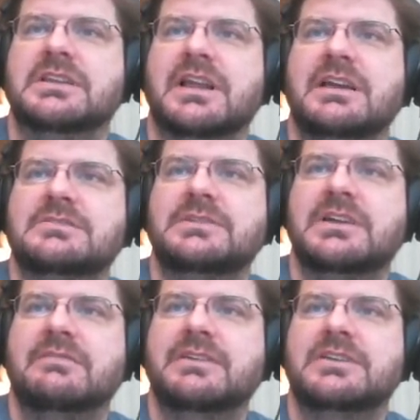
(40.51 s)
Last
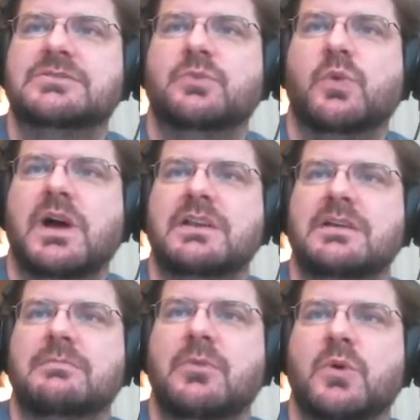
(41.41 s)
week I finished
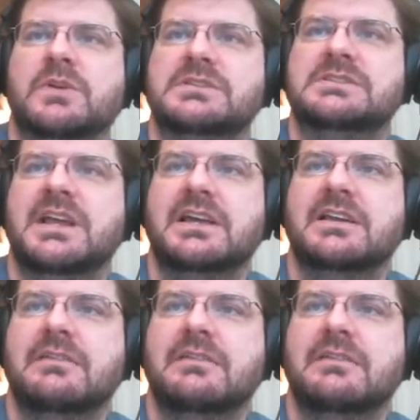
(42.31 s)
one more set.